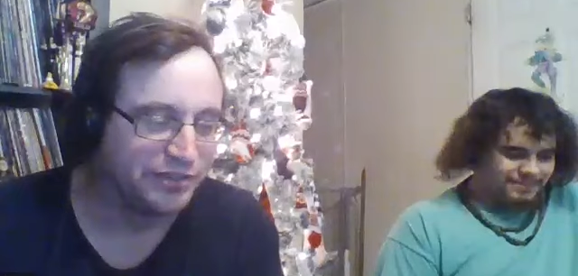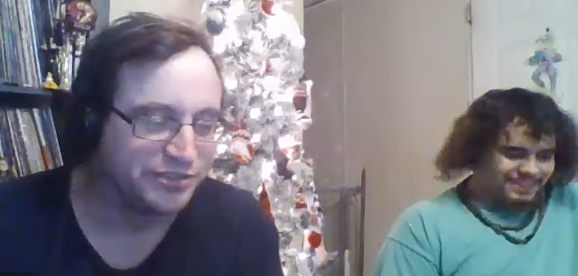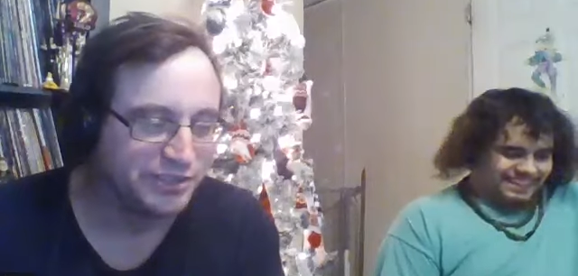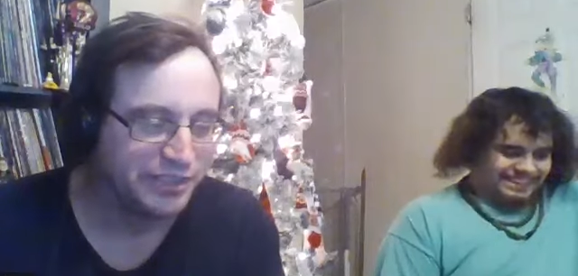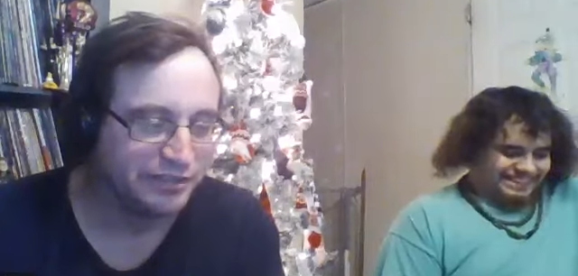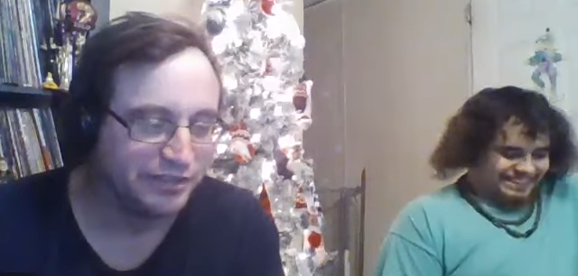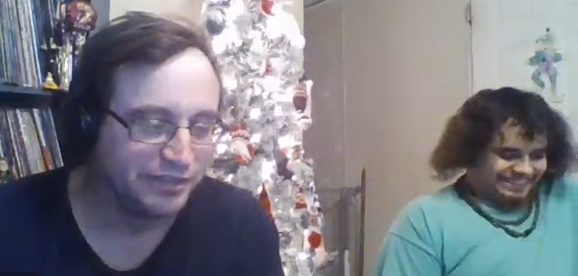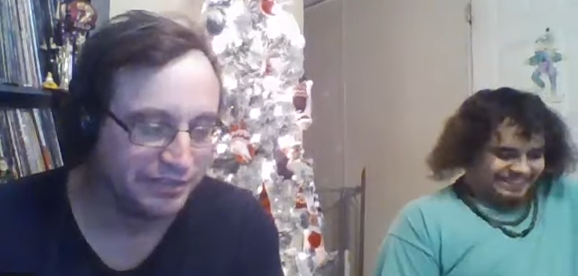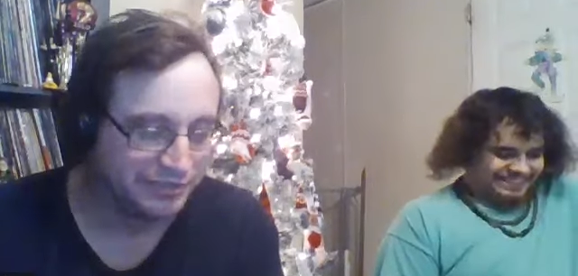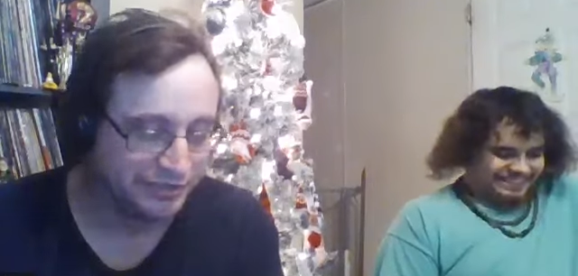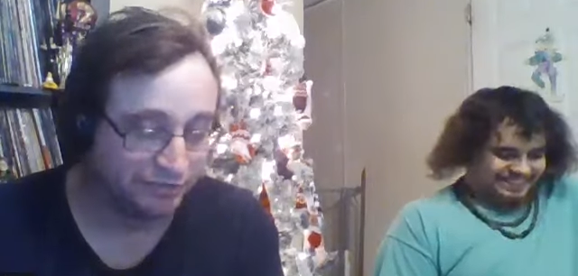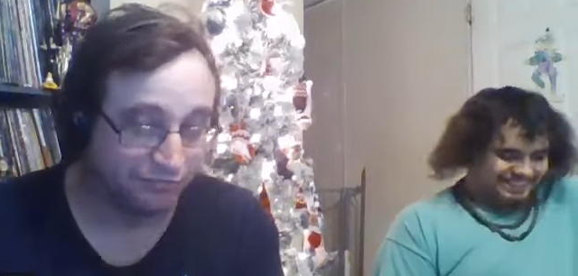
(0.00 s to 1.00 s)
Speaker 1: their shit,
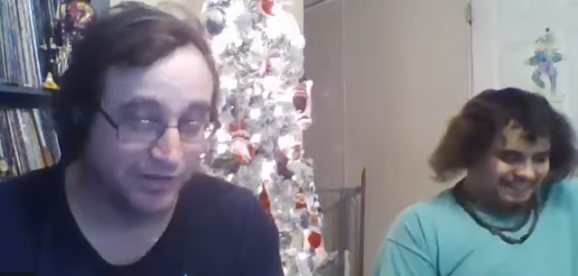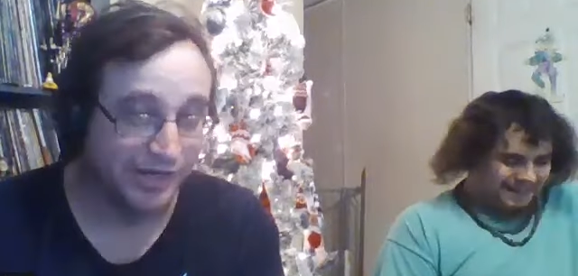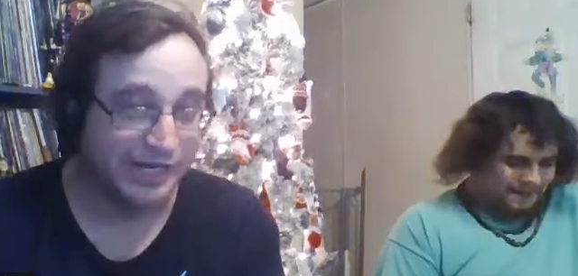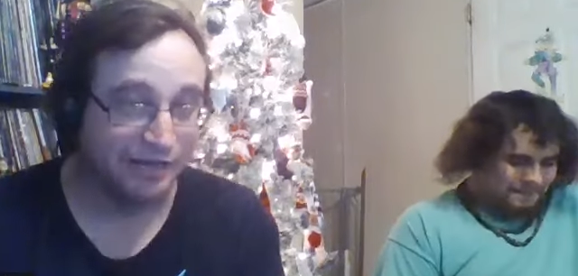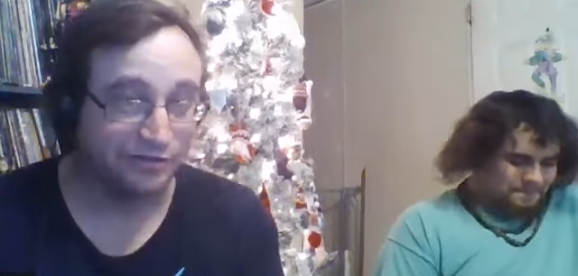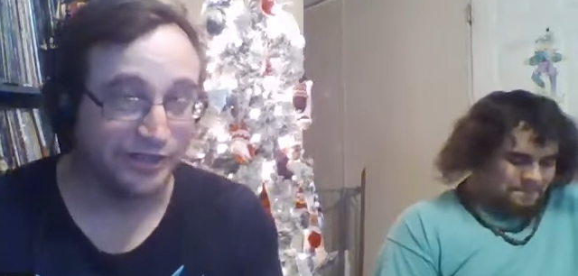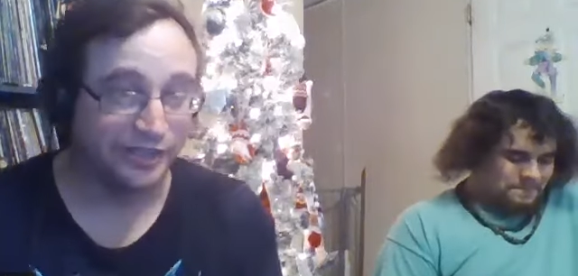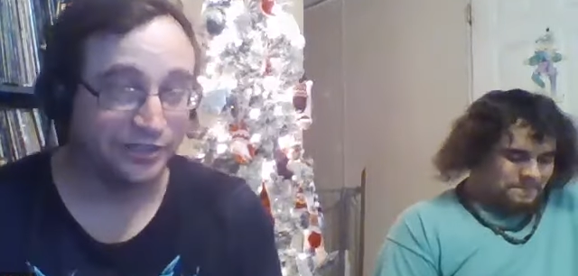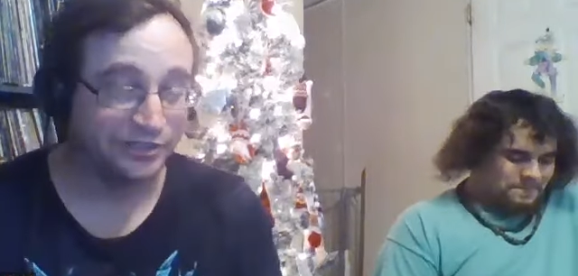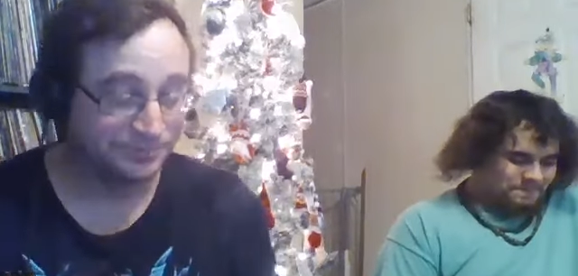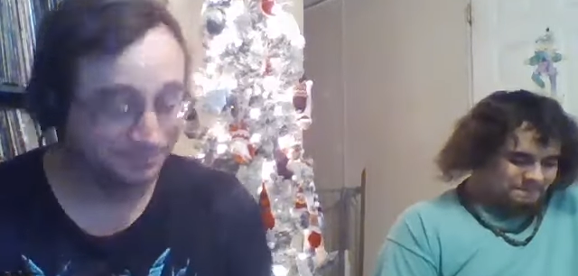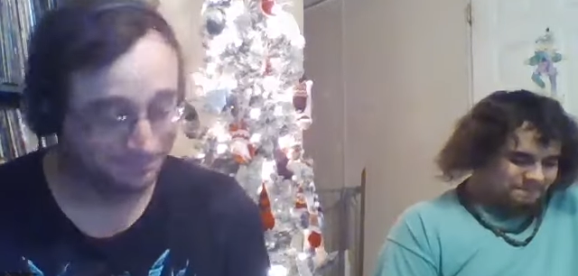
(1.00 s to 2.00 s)
unless you find out
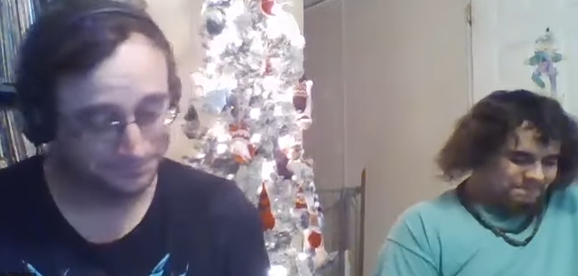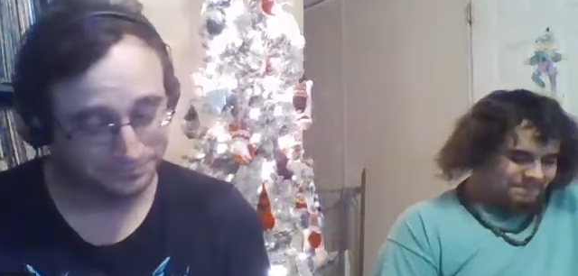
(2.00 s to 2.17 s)
later